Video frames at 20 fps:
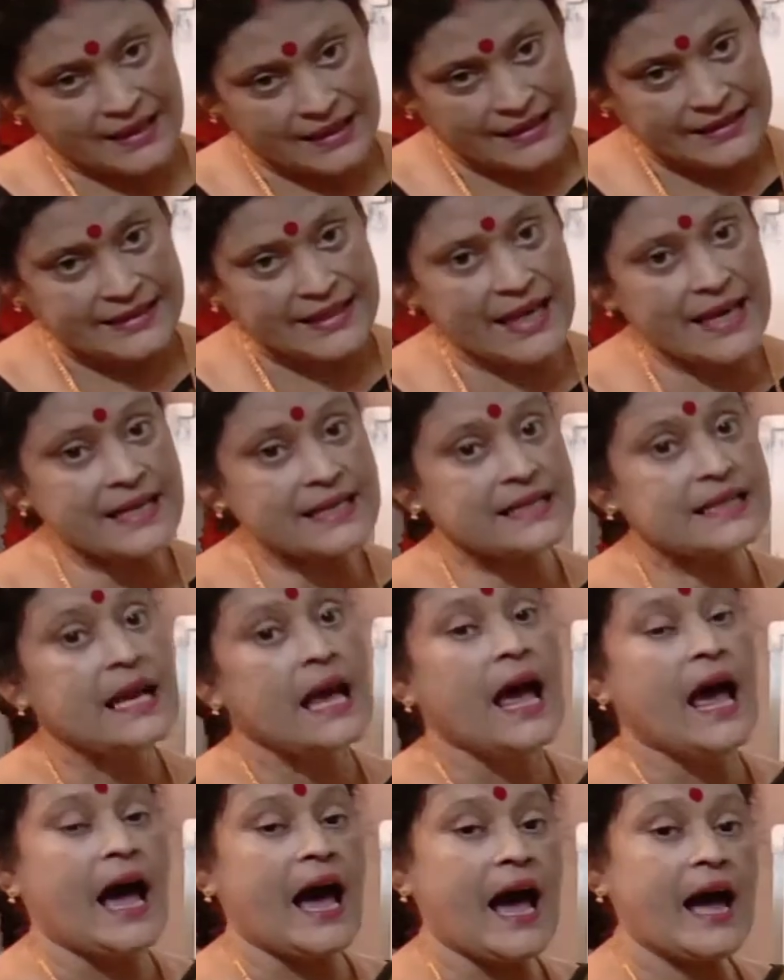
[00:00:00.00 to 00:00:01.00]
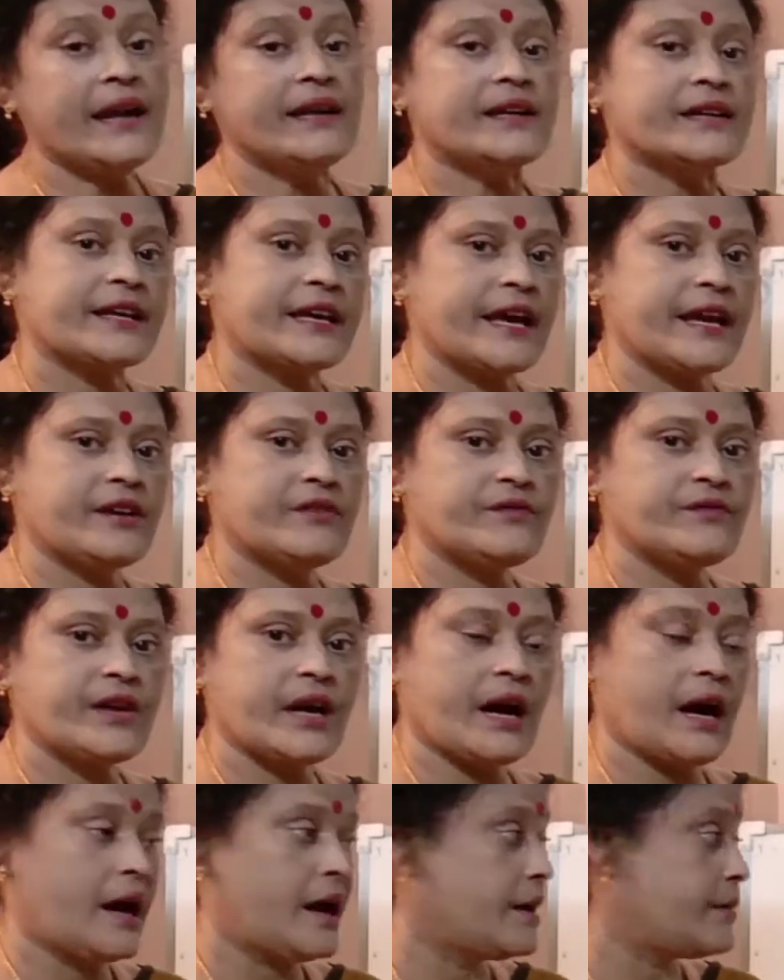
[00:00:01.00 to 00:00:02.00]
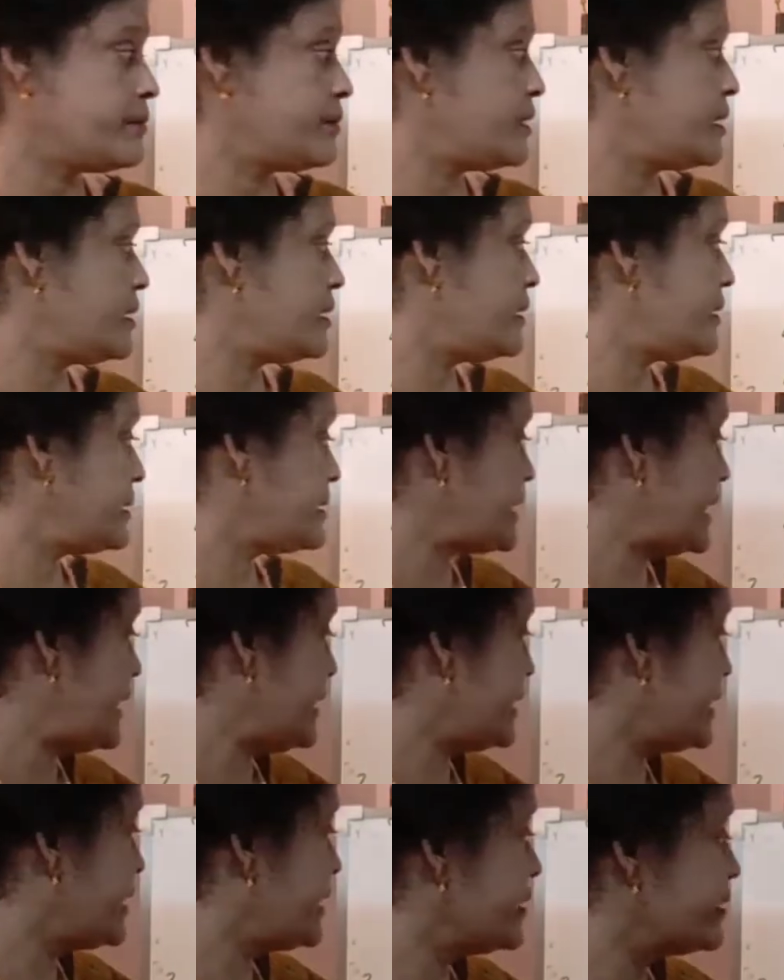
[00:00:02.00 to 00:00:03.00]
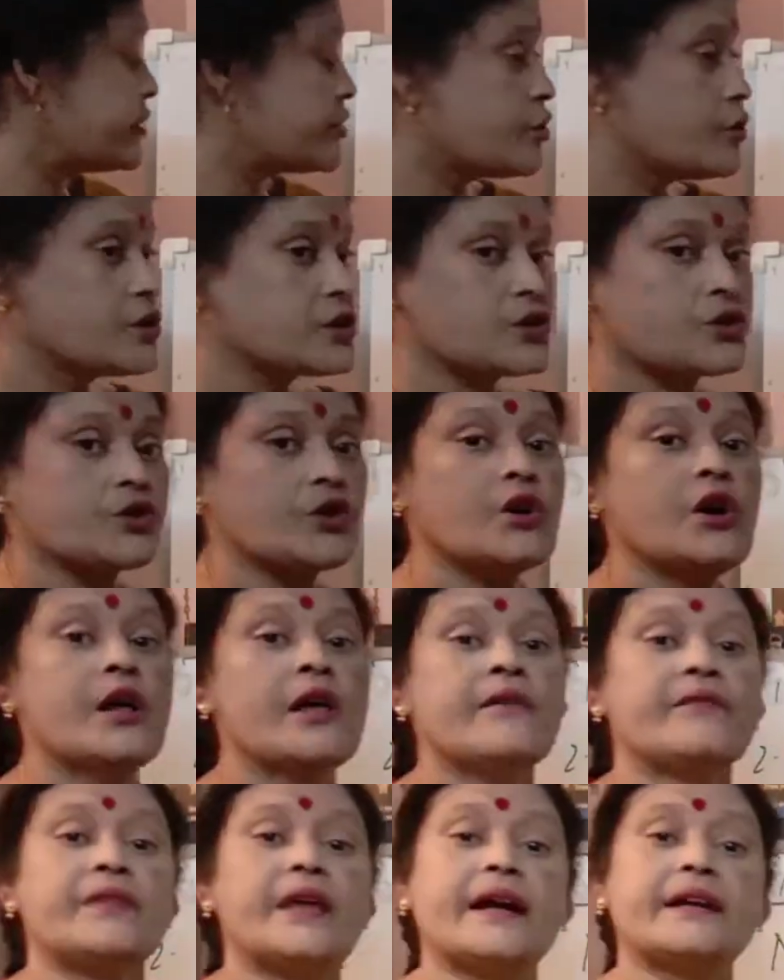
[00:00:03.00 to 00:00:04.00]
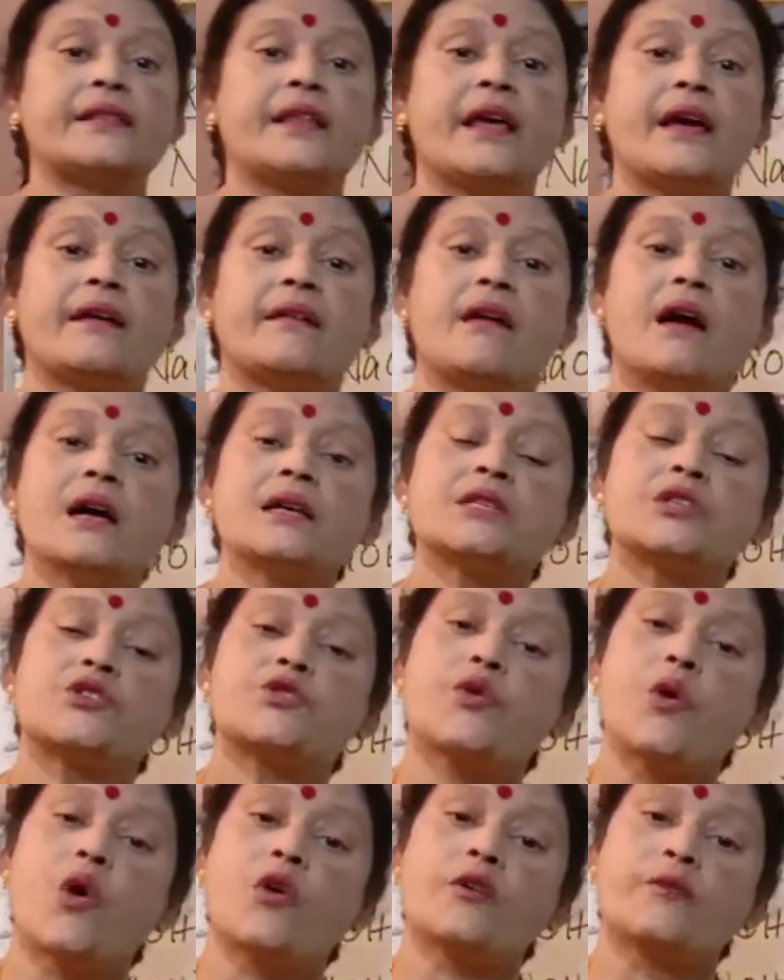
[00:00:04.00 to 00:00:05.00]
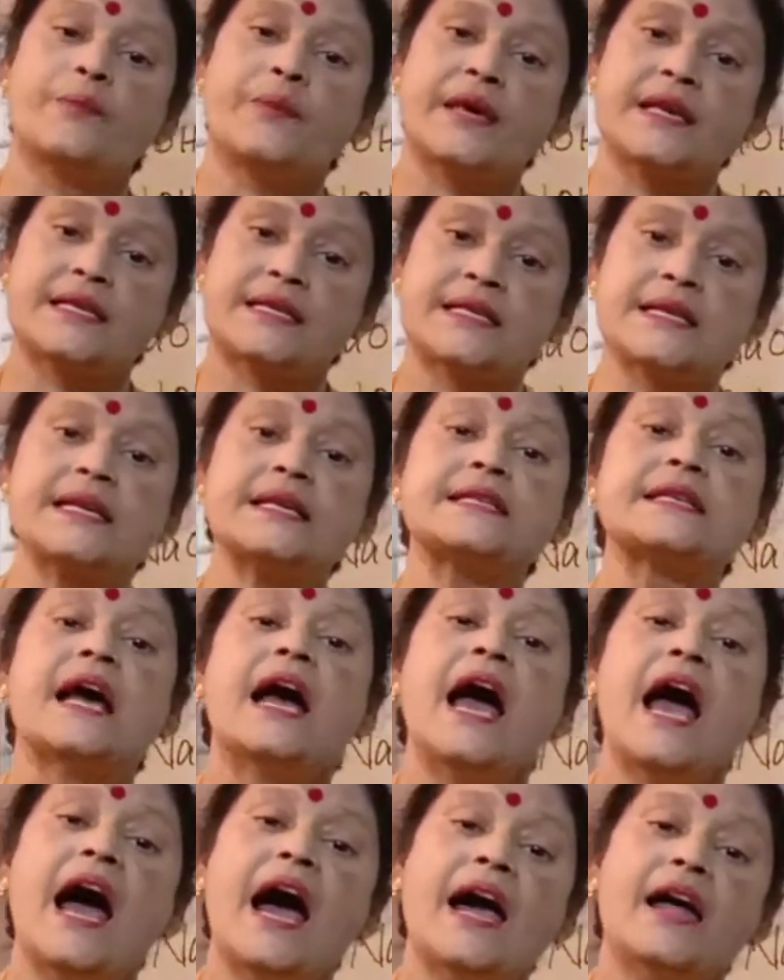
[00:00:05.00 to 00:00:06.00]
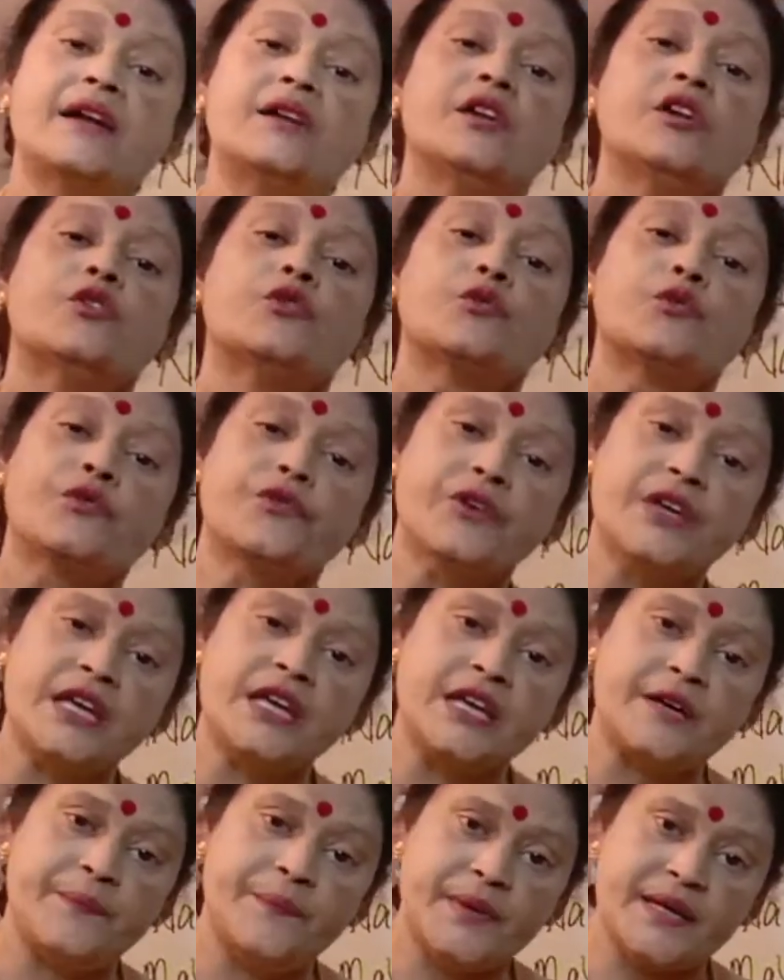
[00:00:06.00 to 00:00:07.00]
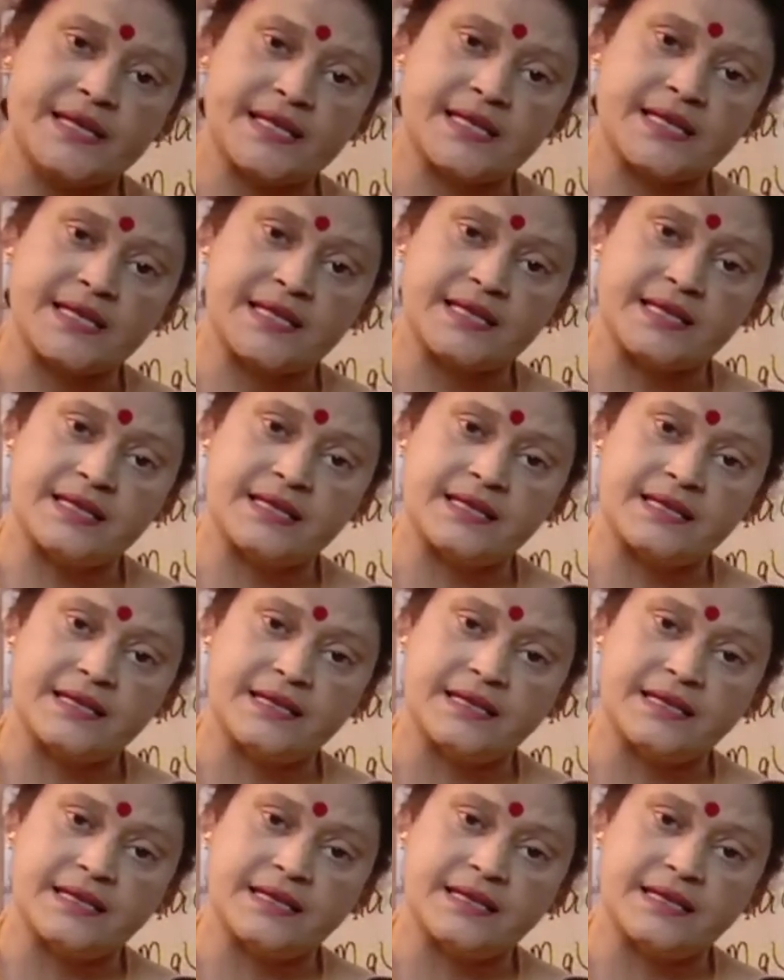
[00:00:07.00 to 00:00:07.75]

Yes, and again I am telling here also that there are strong bases and weak bases.